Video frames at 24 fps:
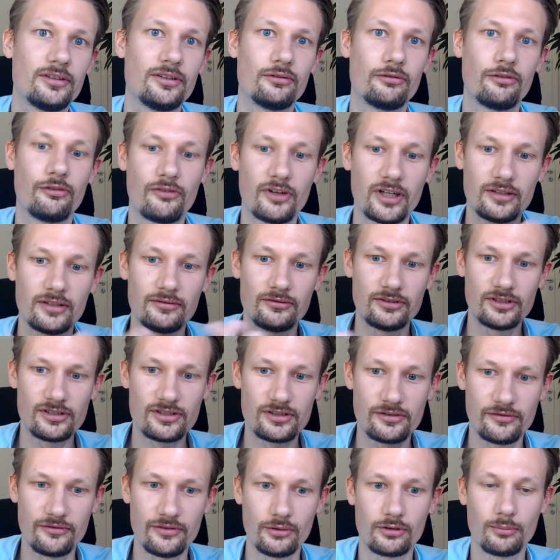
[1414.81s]
5G
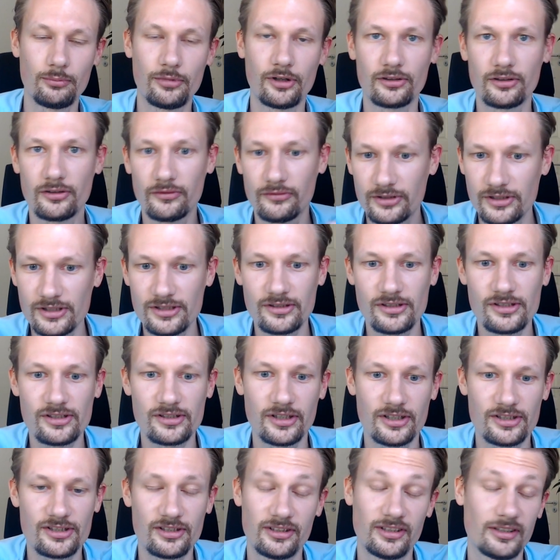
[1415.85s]
is a focal point of this
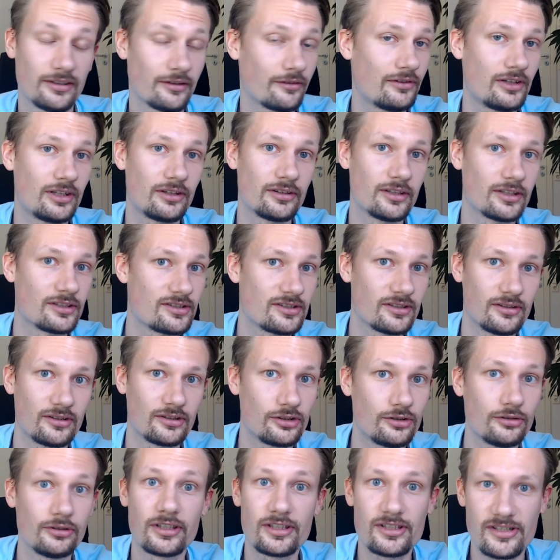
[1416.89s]
discussion, and I think that's a
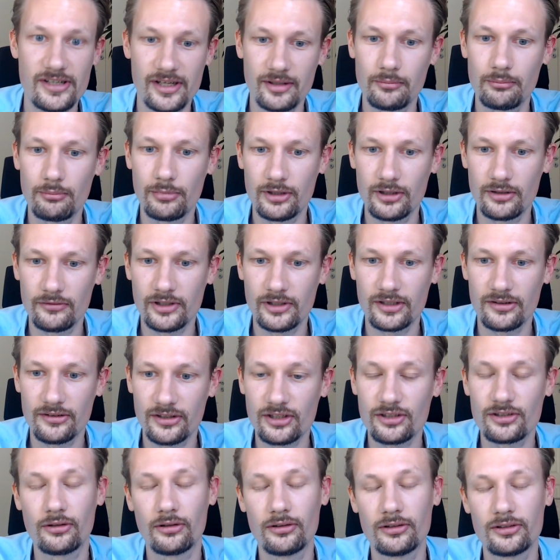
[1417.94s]
good example of a
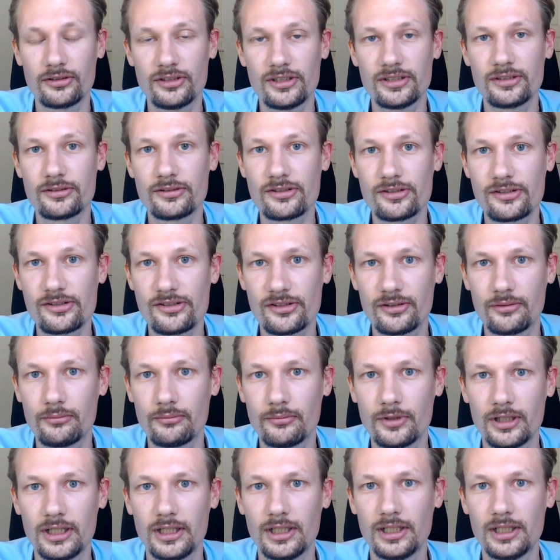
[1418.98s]
technology ecosystem